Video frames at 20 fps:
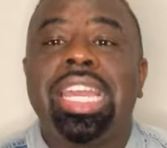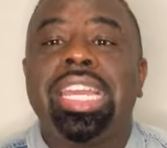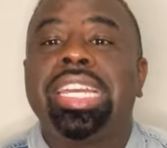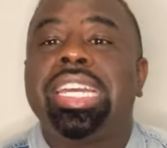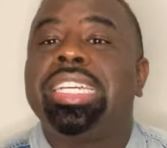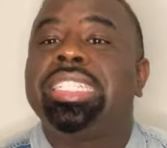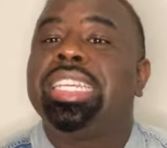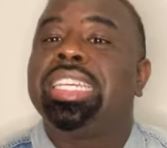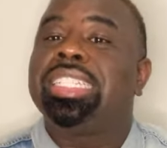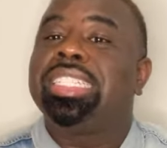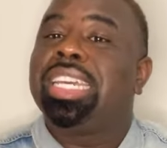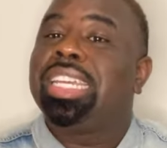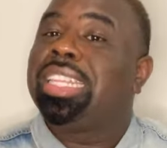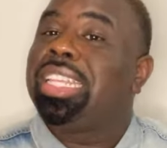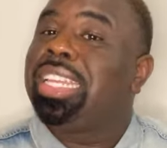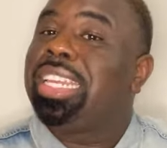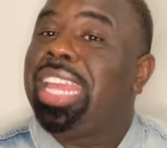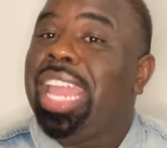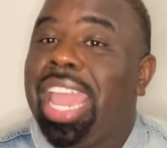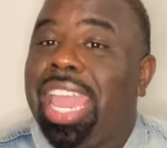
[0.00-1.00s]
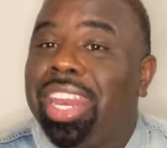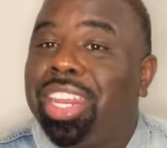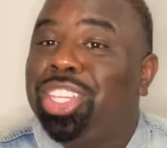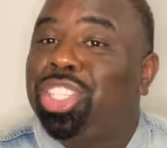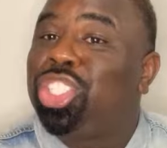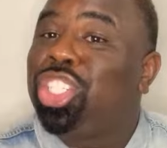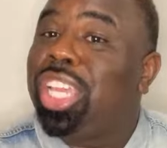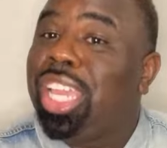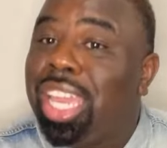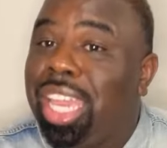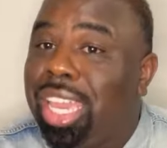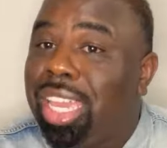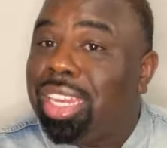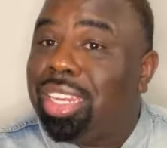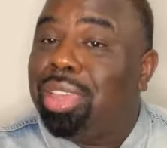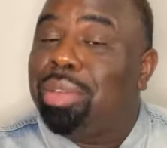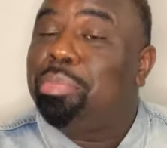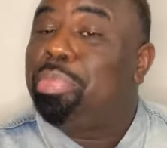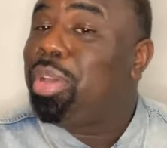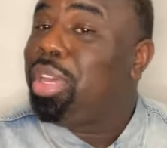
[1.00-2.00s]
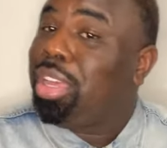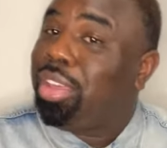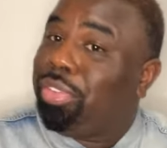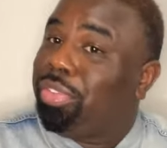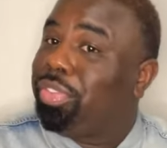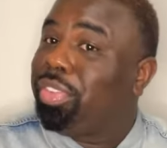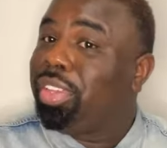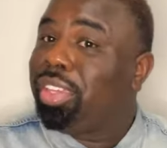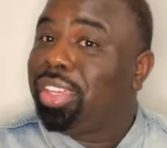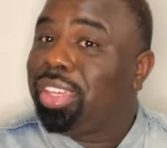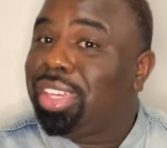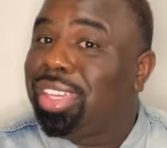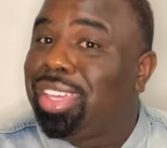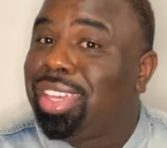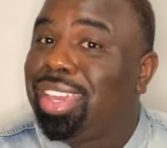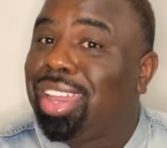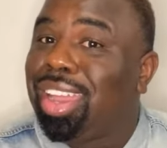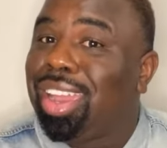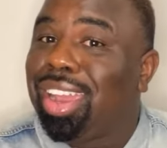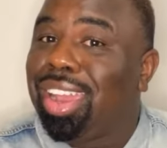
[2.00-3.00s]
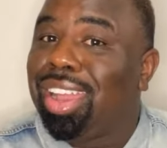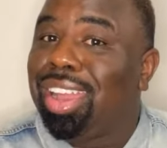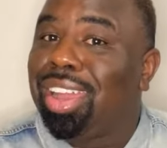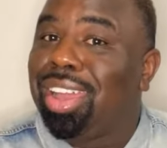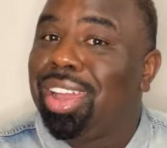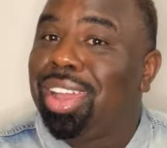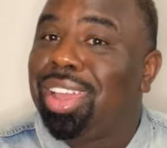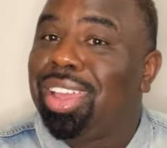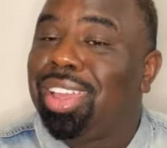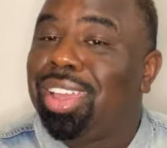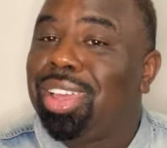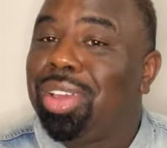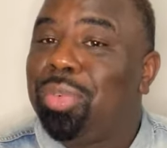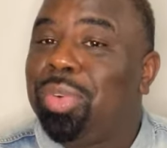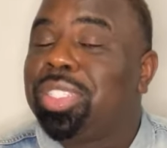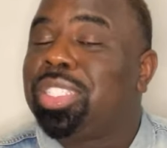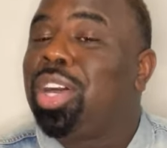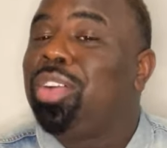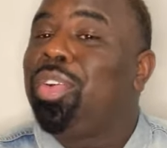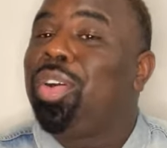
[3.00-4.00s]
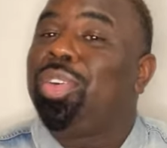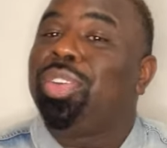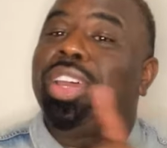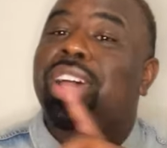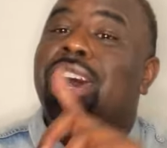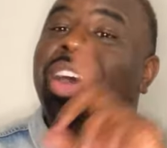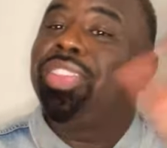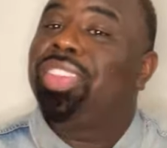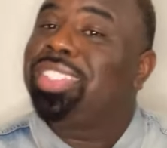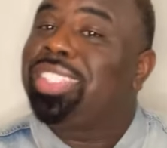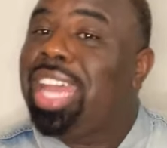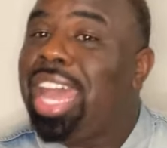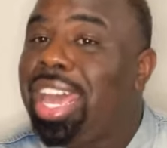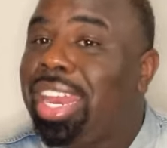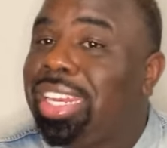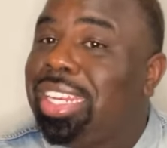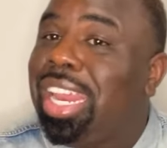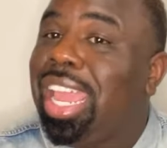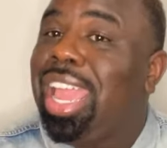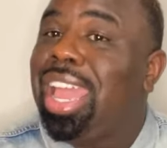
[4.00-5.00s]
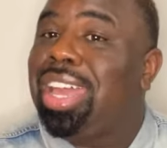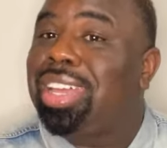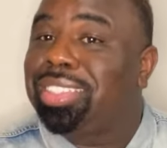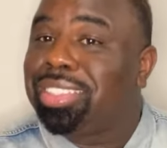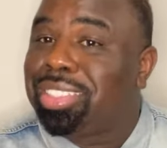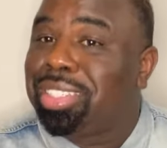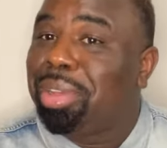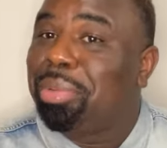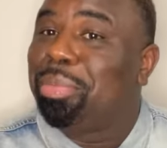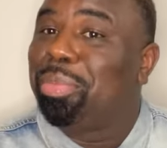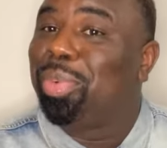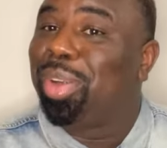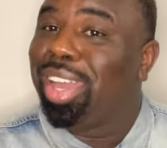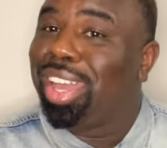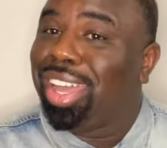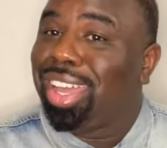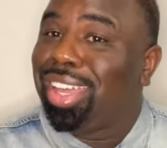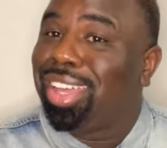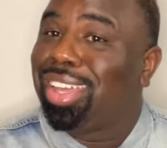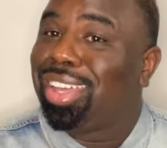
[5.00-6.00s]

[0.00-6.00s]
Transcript: Because they said the daddy, Jet, Puffy, girl, was over on the other side of town somewhere.